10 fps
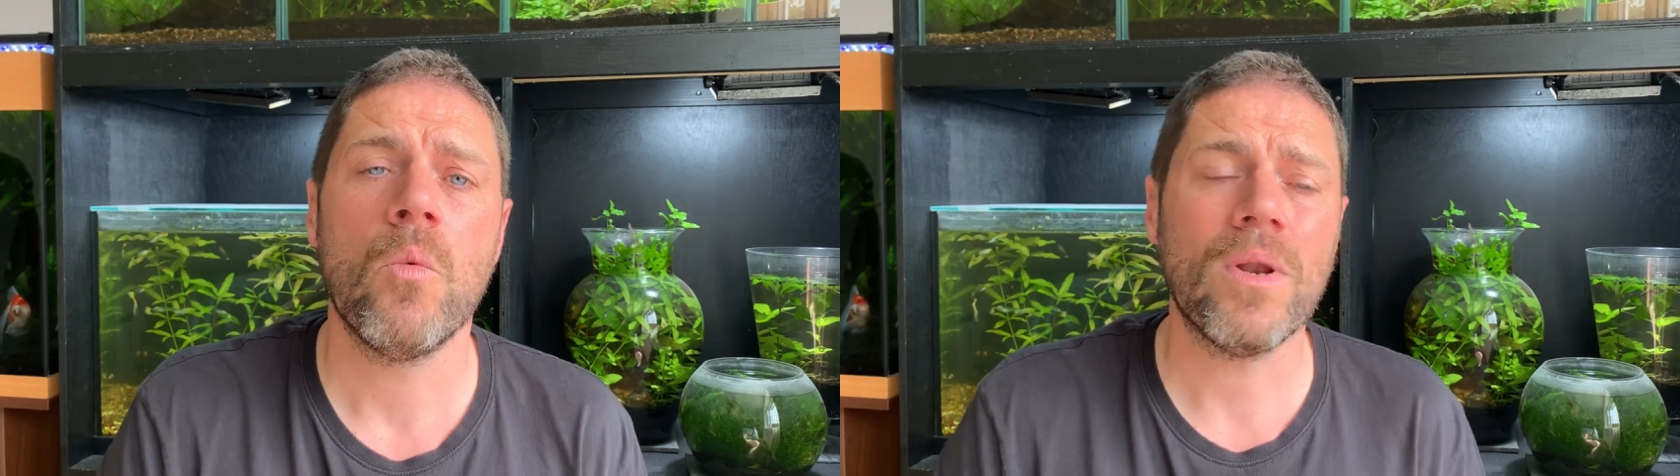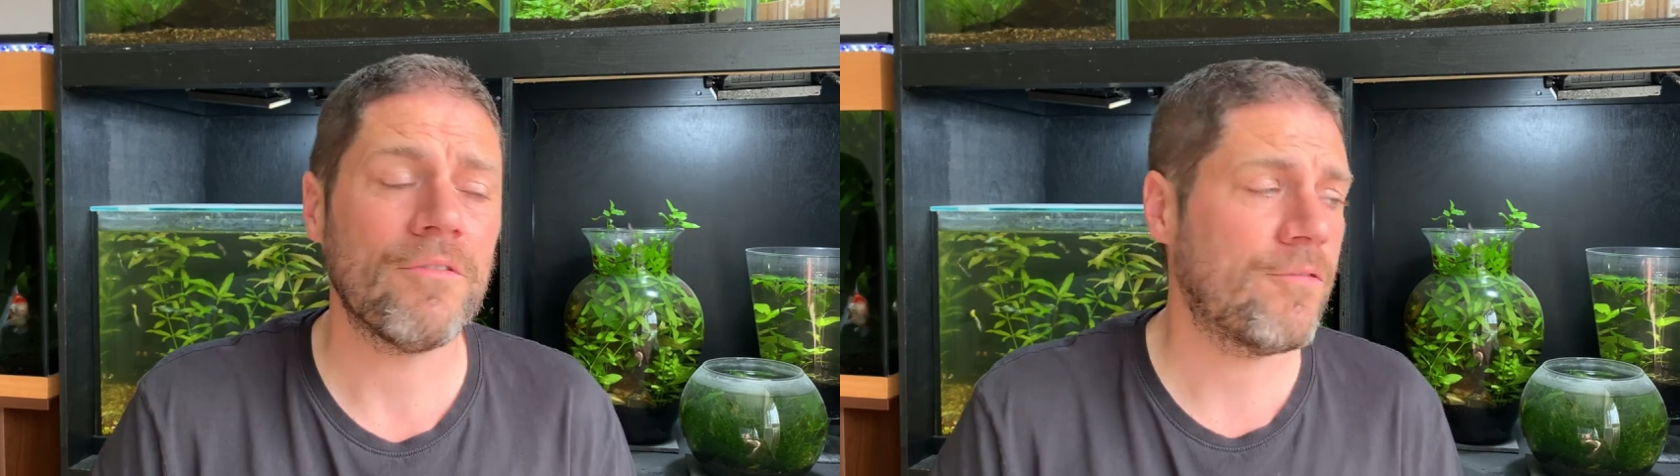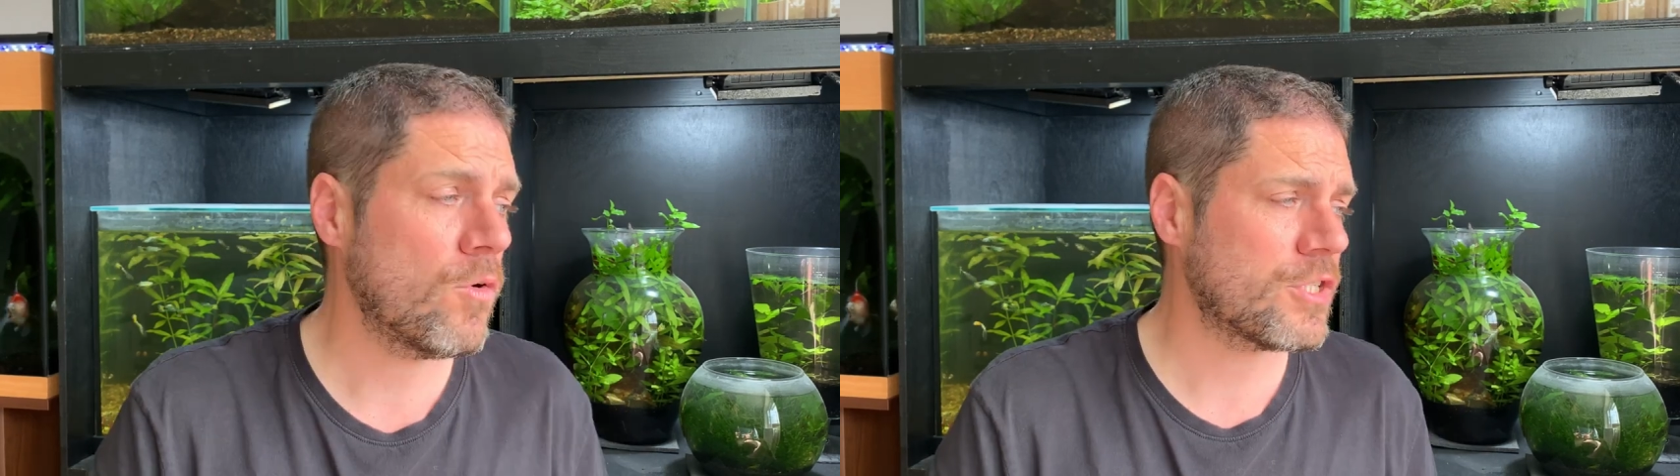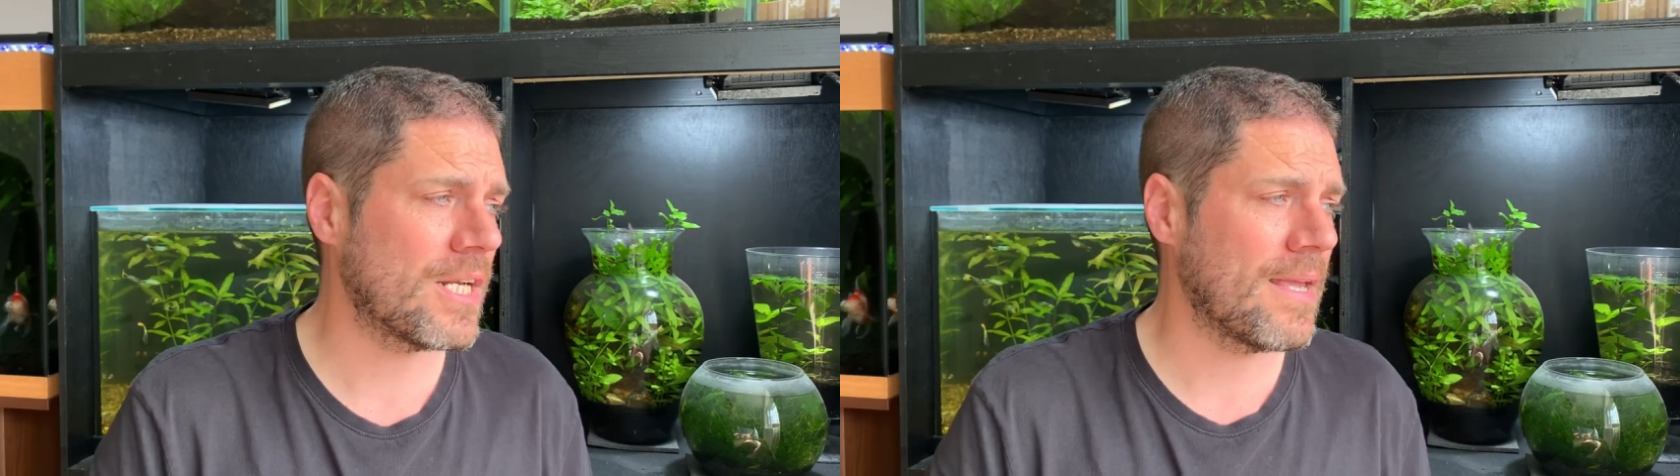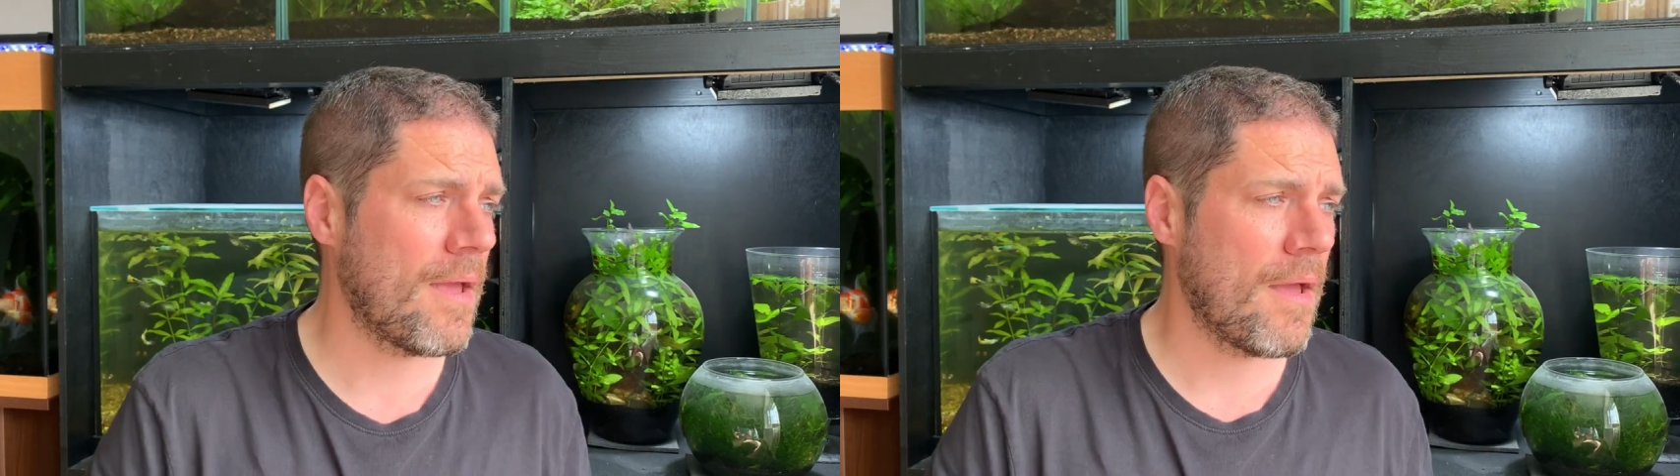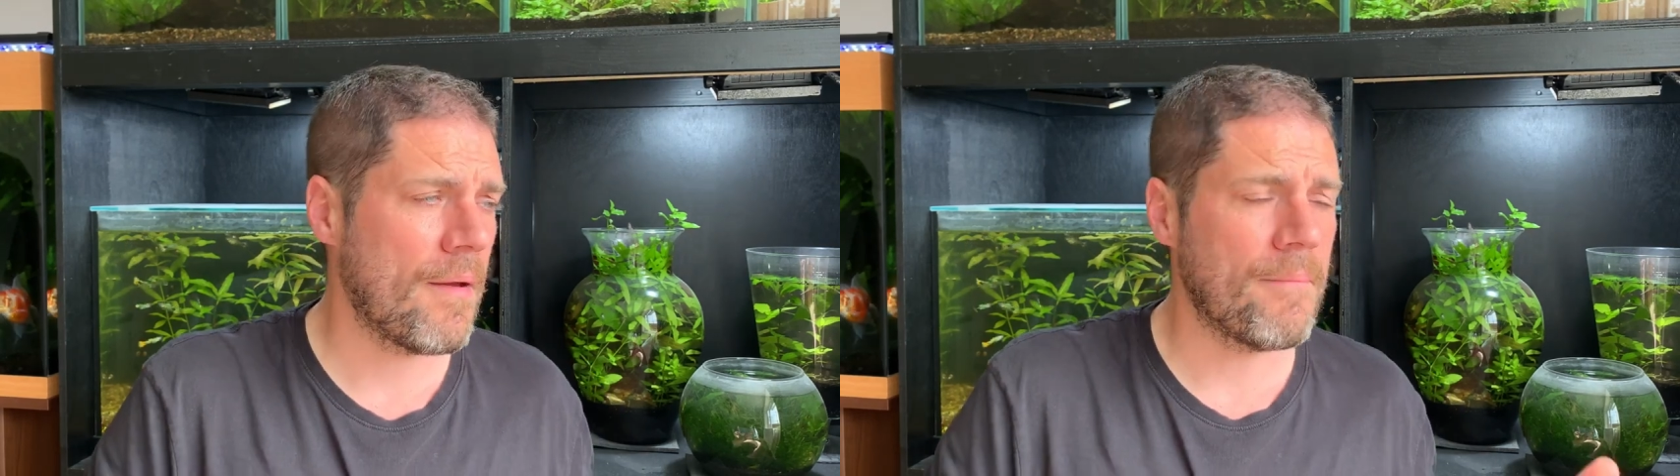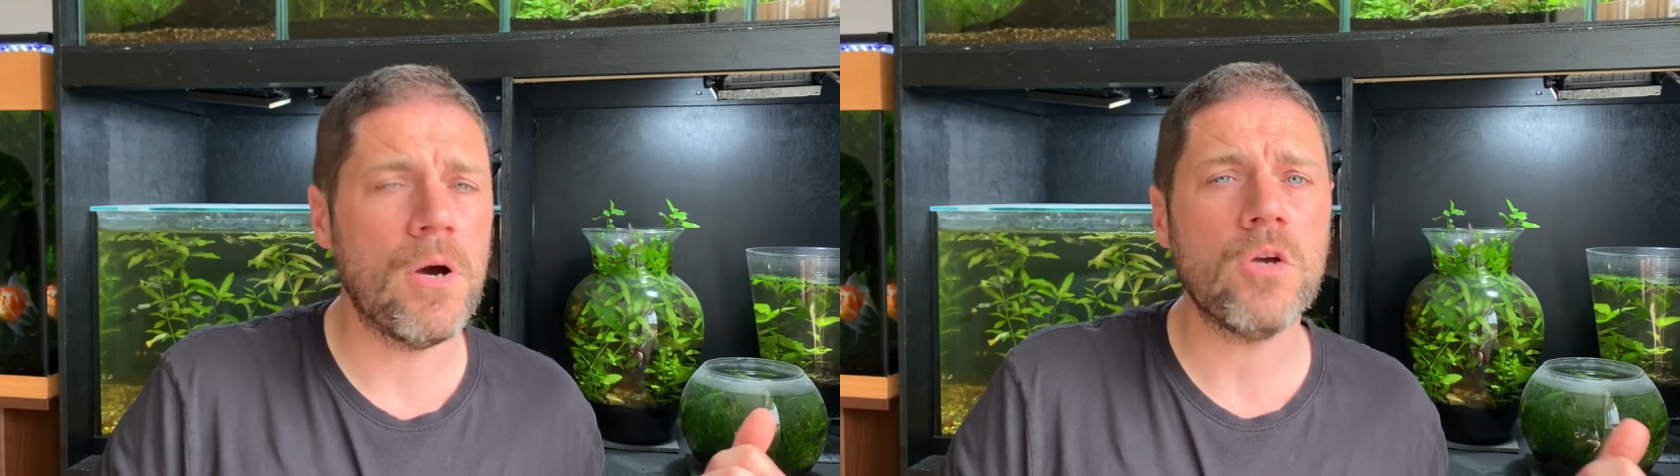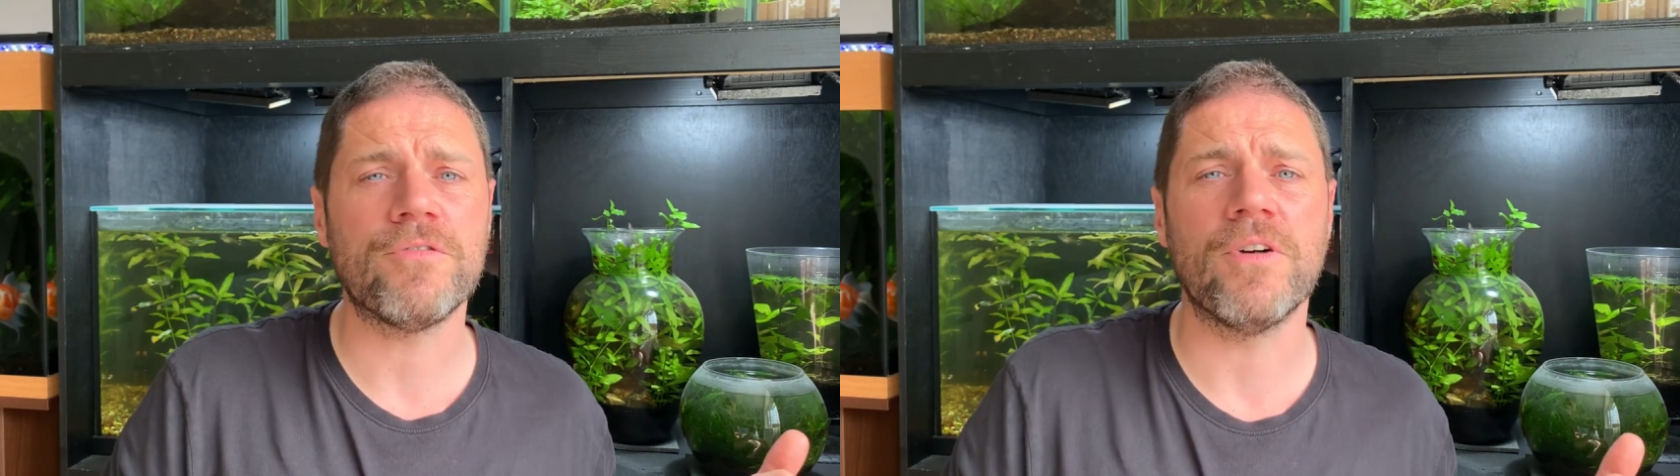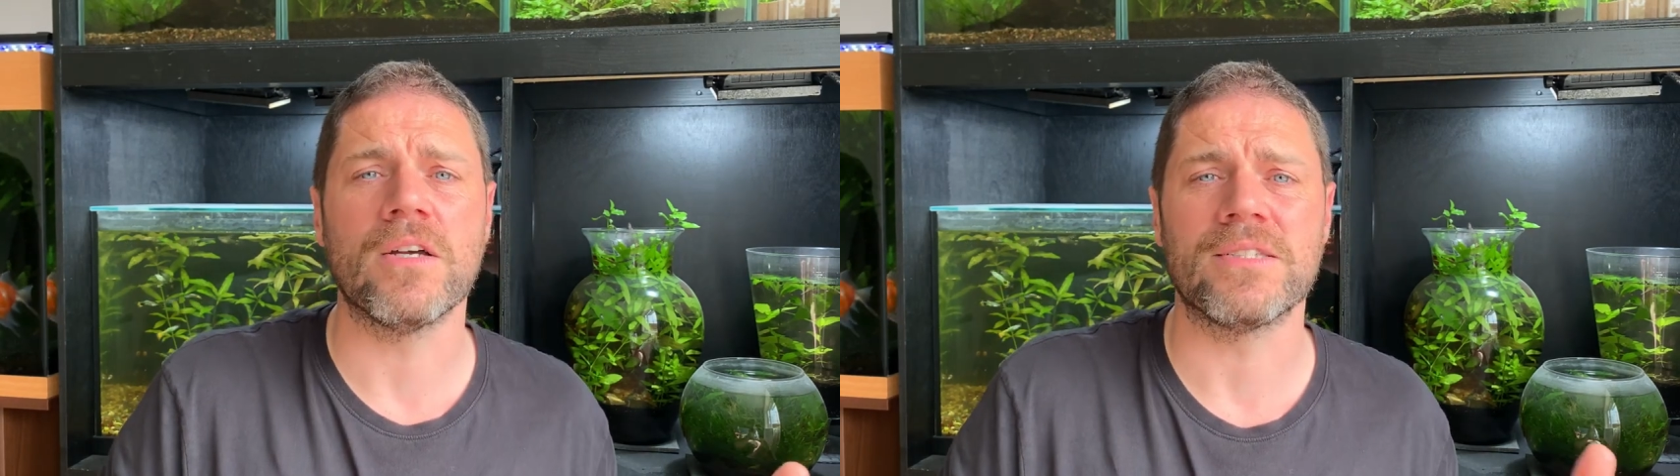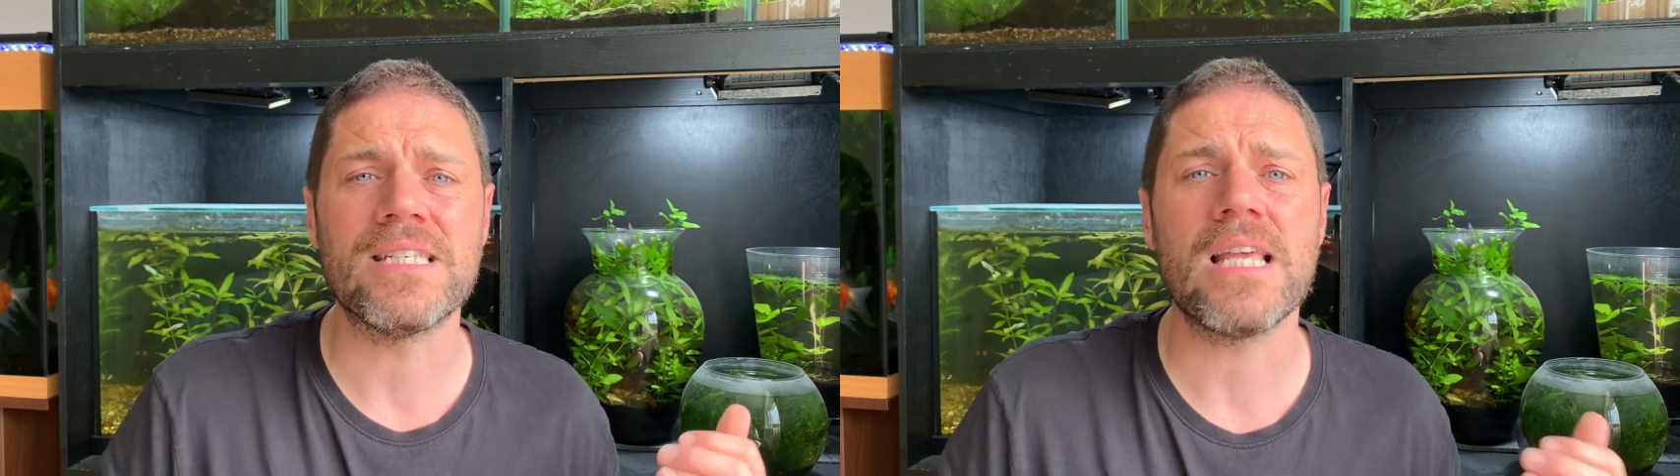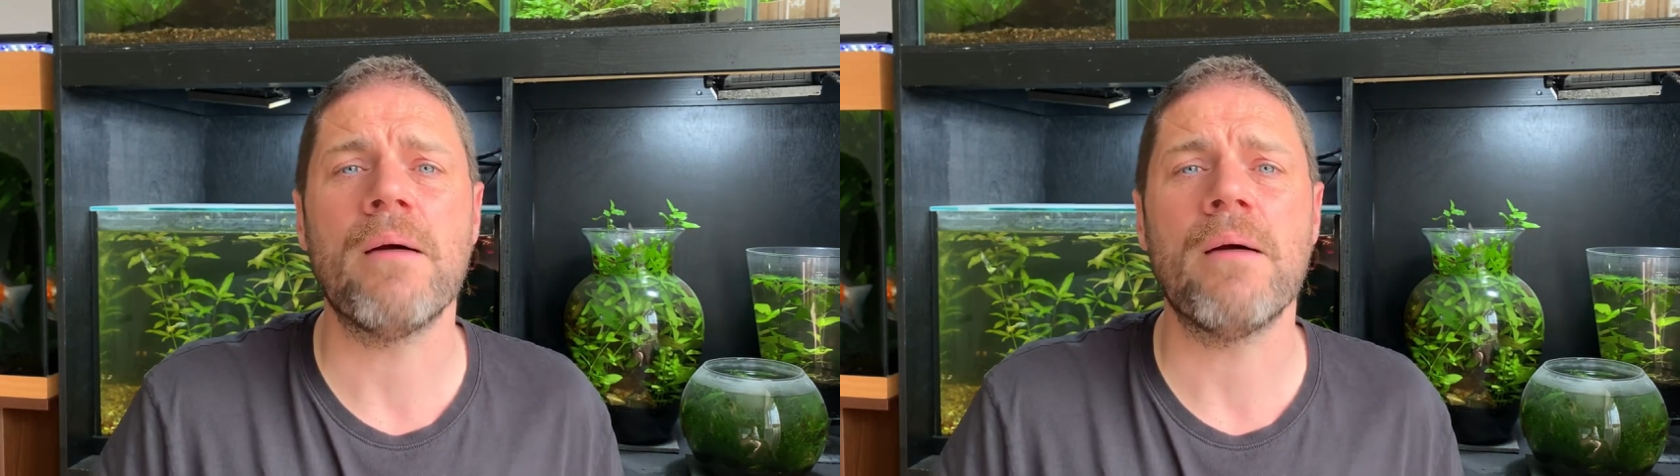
Well, unfortunately, most vases